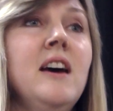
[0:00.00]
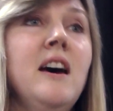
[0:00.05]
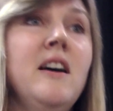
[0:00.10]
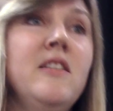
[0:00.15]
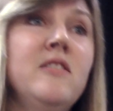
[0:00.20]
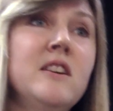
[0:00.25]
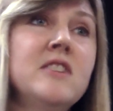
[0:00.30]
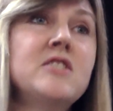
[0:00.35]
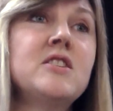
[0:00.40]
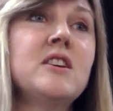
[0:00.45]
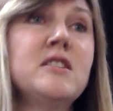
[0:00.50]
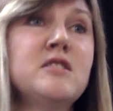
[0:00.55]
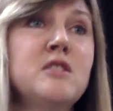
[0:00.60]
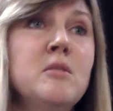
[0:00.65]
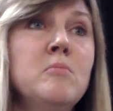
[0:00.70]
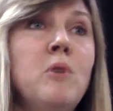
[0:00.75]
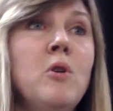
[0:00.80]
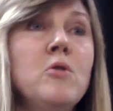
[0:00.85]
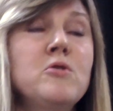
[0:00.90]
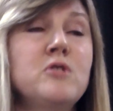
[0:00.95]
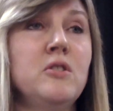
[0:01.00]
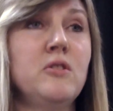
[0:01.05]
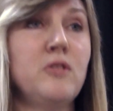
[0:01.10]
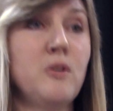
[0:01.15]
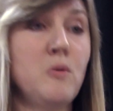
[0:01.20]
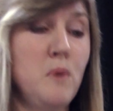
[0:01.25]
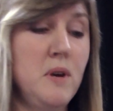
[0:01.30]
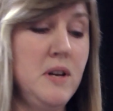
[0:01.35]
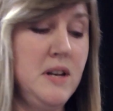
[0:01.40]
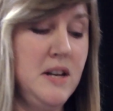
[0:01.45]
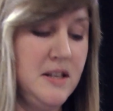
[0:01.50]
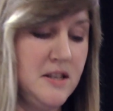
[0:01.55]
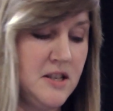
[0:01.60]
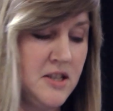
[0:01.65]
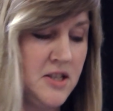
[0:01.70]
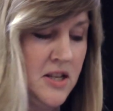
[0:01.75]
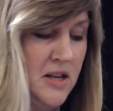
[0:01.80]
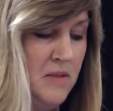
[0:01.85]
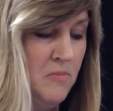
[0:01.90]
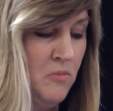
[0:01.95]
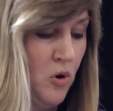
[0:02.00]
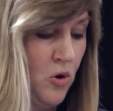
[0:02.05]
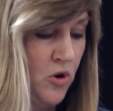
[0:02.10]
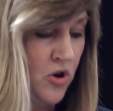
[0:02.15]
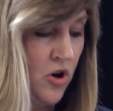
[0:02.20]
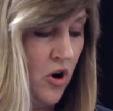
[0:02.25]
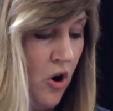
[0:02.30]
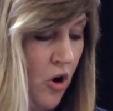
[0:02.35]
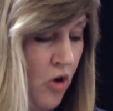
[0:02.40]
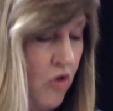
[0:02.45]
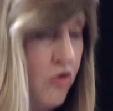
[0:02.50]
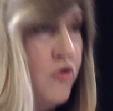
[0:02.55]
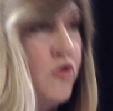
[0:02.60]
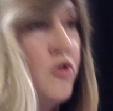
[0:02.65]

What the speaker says: And this is the model that we need to see more of.